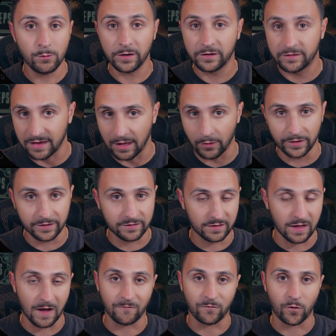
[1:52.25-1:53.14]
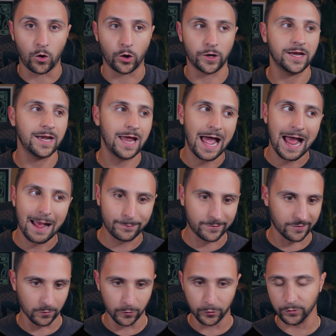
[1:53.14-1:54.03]
with selling stuff on it?
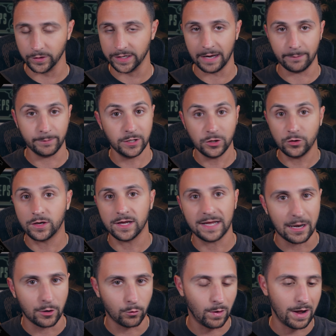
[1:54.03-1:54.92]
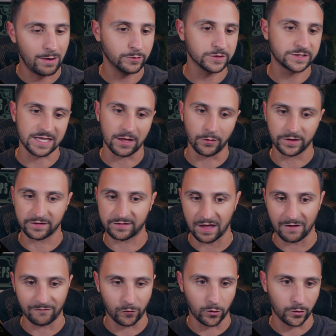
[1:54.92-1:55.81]
Absolutely. I mean, you could get away with selling
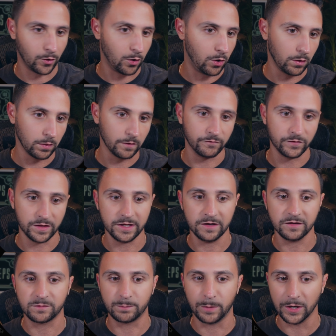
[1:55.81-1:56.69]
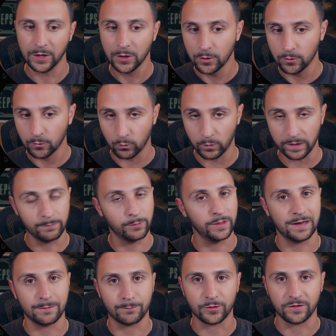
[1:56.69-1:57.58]
stuff on all of these, but
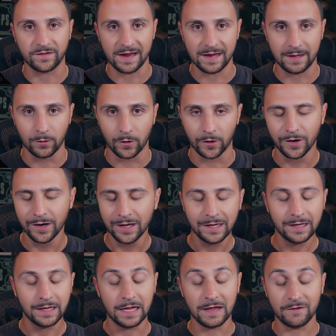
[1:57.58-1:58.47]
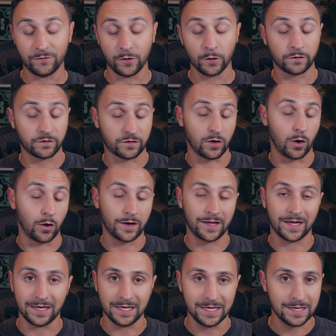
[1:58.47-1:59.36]
Weebly in particular, if you're
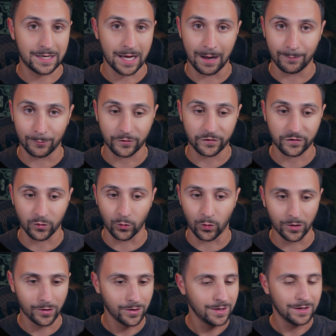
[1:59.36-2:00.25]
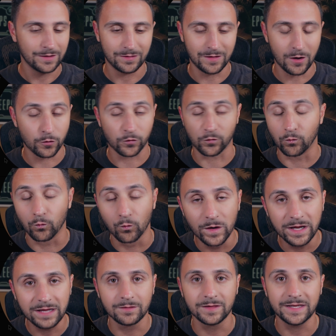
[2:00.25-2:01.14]
starting an e-commerce store, there's
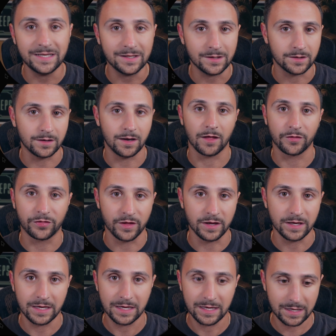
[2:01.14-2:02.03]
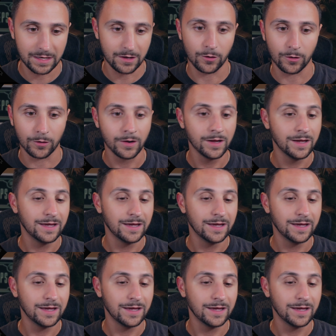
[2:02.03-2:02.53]
really nothing here.